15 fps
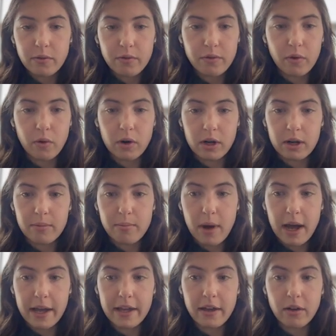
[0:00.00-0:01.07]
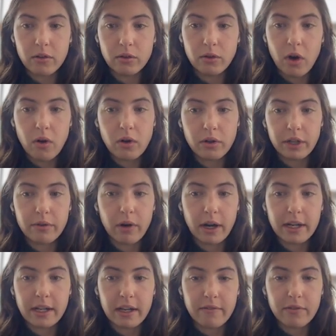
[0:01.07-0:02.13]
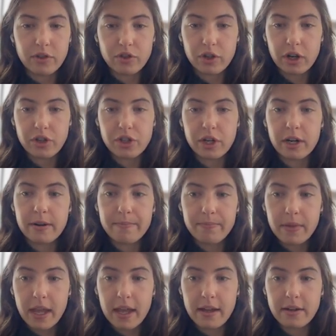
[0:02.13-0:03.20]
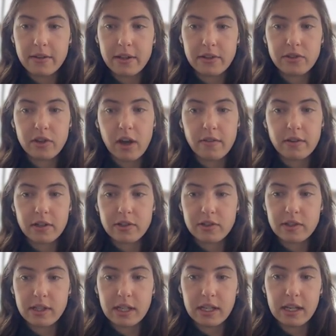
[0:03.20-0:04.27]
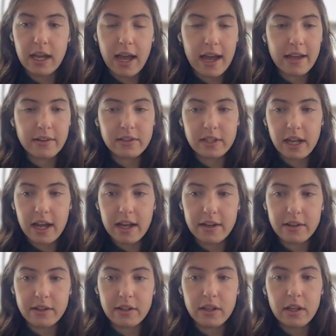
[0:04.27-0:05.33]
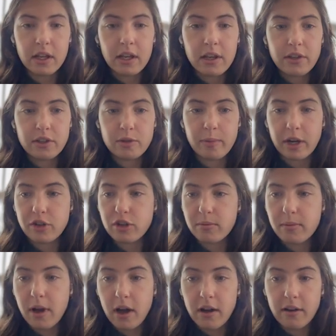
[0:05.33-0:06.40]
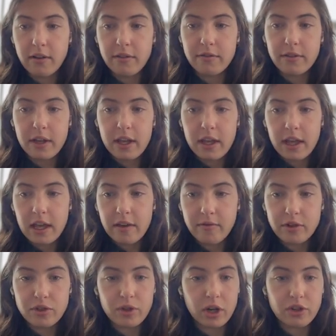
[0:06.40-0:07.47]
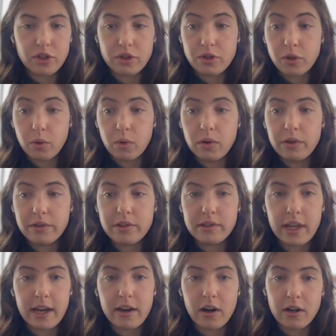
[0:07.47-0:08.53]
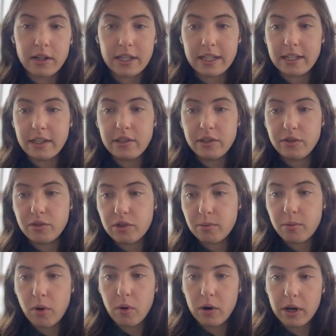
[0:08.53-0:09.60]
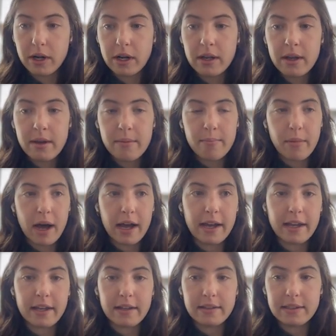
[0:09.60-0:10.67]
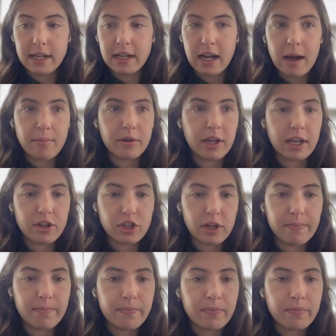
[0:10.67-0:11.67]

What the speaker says: for my locally running infrastructure. And this covers the end-to-end spectrum of infrastructure tools that are needed to support my data application.